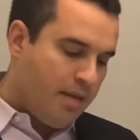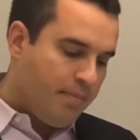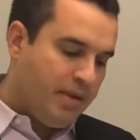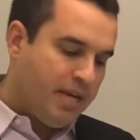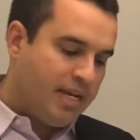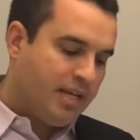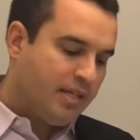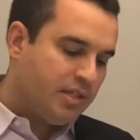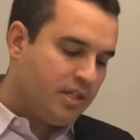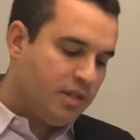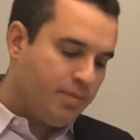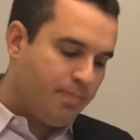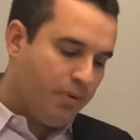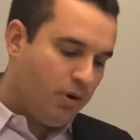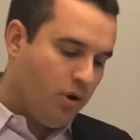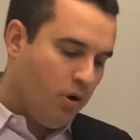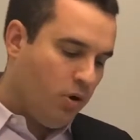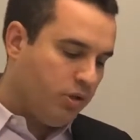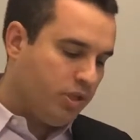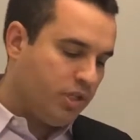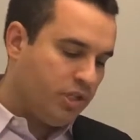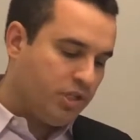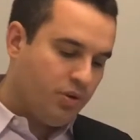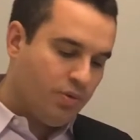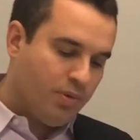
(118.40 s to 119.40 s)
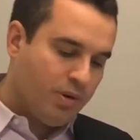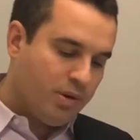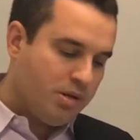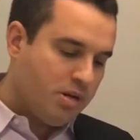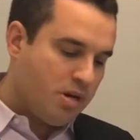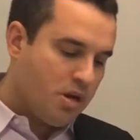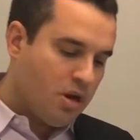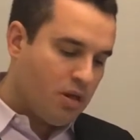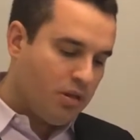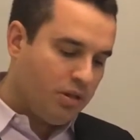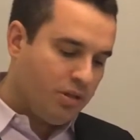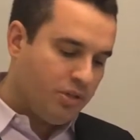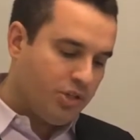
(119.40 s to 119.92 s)
because the purchaser
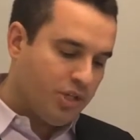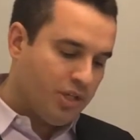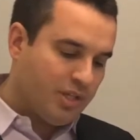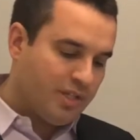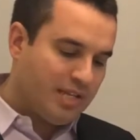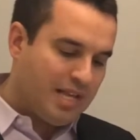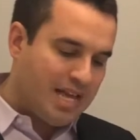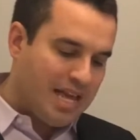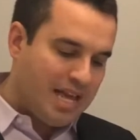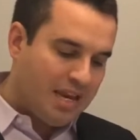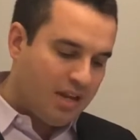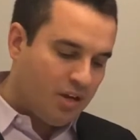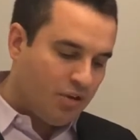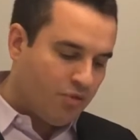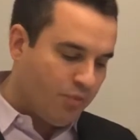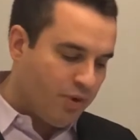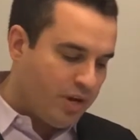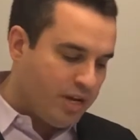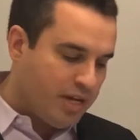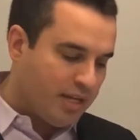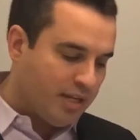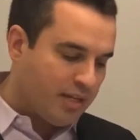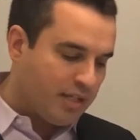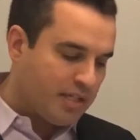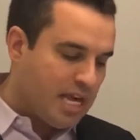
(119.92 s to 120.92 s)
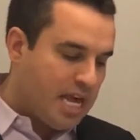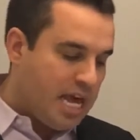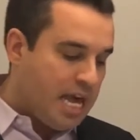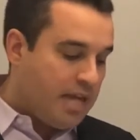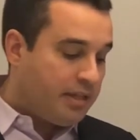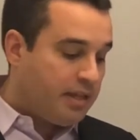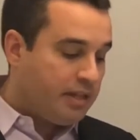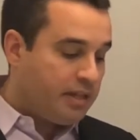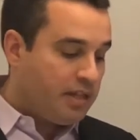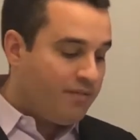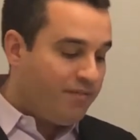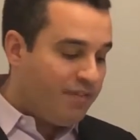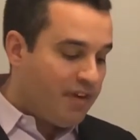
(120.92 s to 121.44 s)
acknowledges and agrees
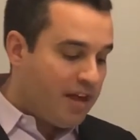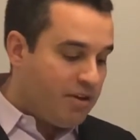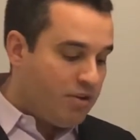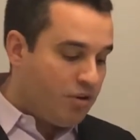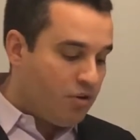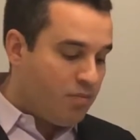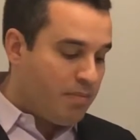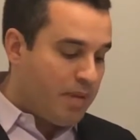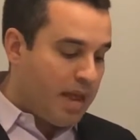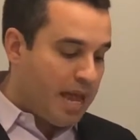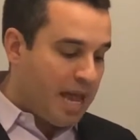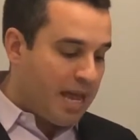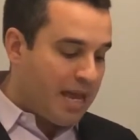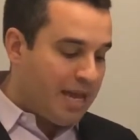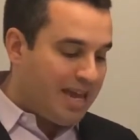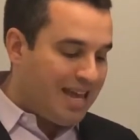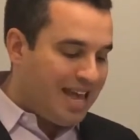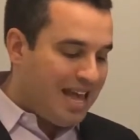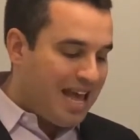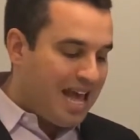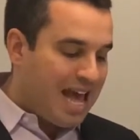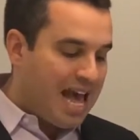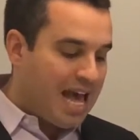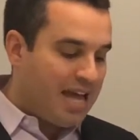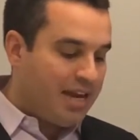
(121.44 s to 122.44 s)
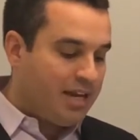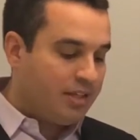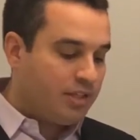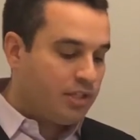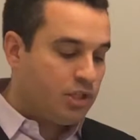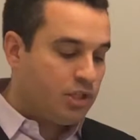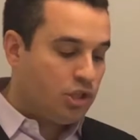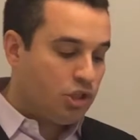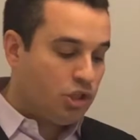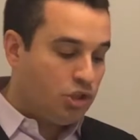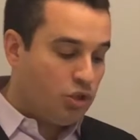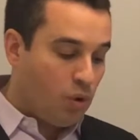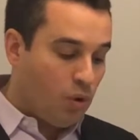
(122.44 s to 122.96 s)
that the vendor may, at
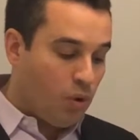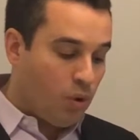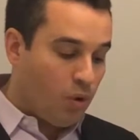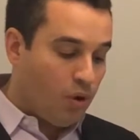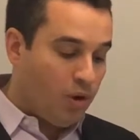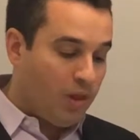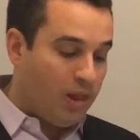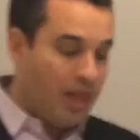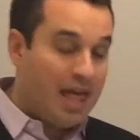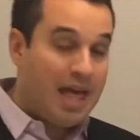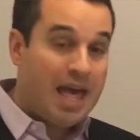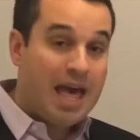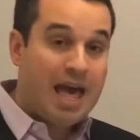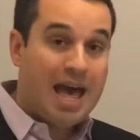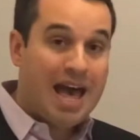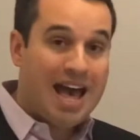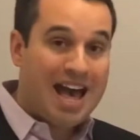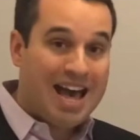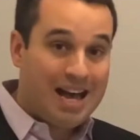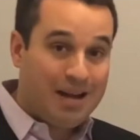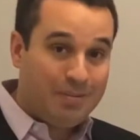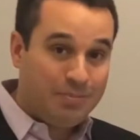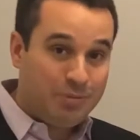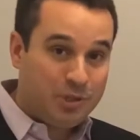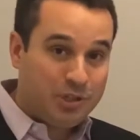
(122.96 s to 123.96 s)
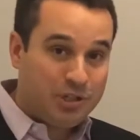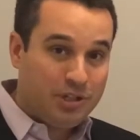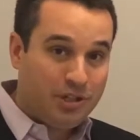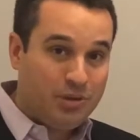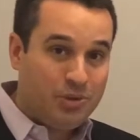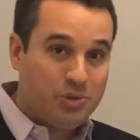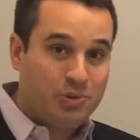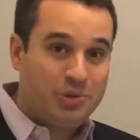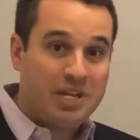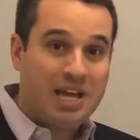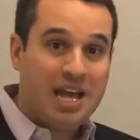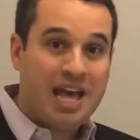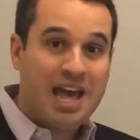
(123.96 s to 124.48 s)
sole,
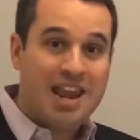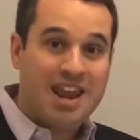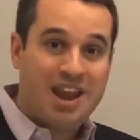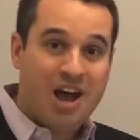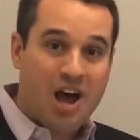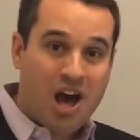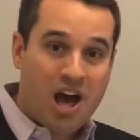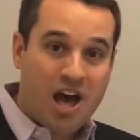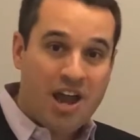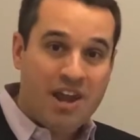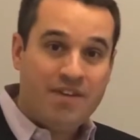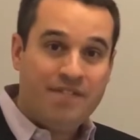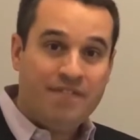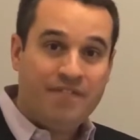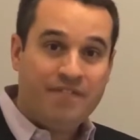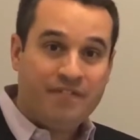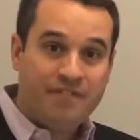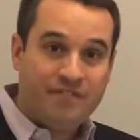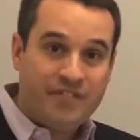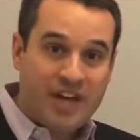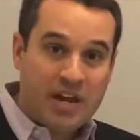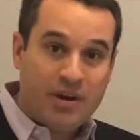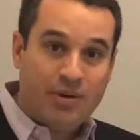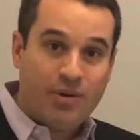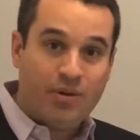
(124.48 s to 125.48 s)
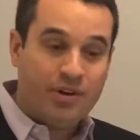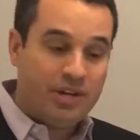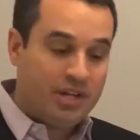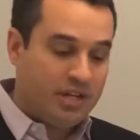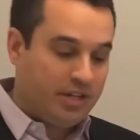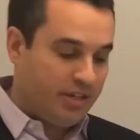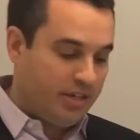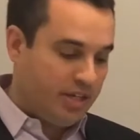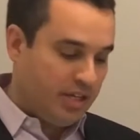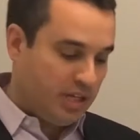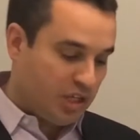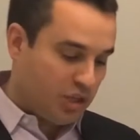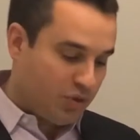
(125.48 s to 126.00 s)
absolute, and unfettered
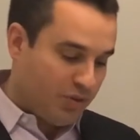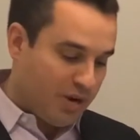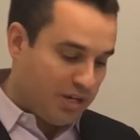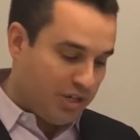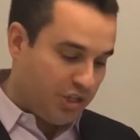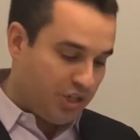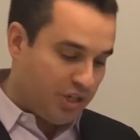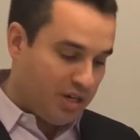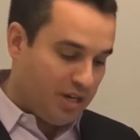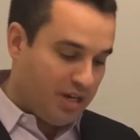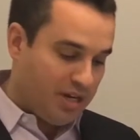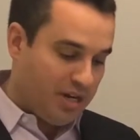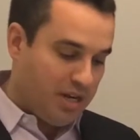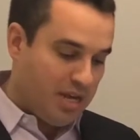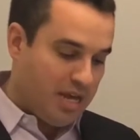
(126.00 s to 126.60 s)
discretion,